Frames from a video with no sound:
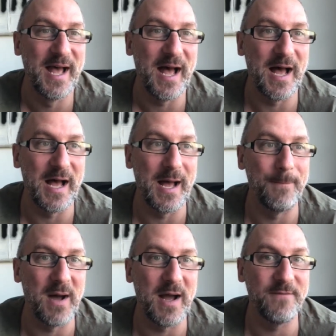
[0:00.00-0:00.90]

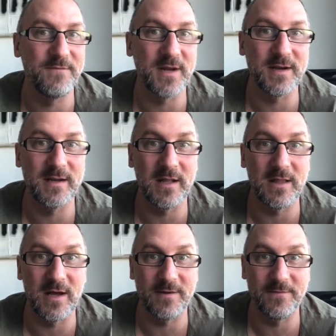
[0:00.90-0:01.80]
I've done a
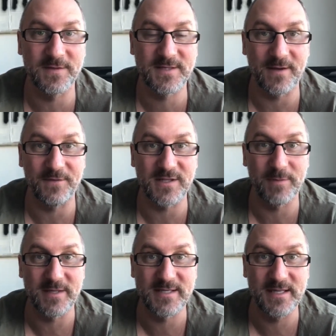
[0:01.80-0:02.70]
lot of stuff that's
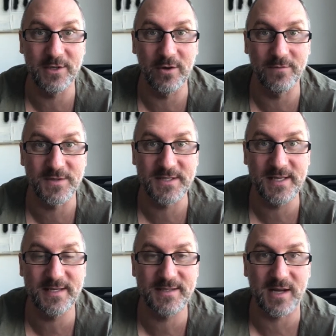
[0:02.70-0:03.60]
been seen
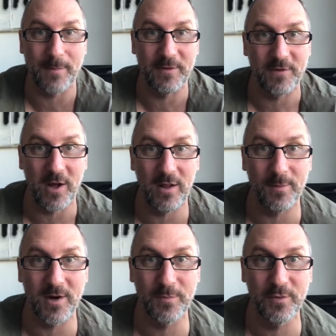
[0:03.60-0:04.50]
overseas, a couple of
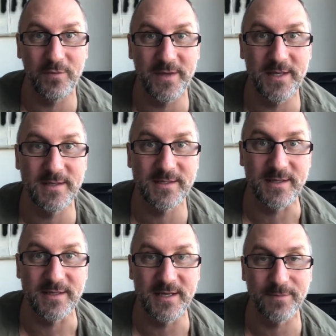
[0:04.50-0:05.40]
Hallmark movies
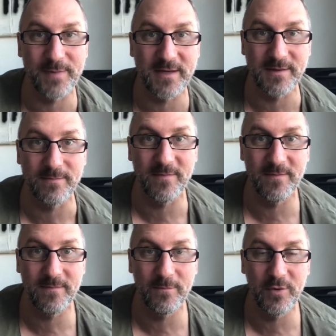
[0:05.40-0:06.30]
and independent
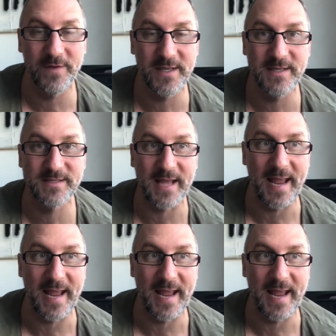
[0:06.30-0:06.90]
movies,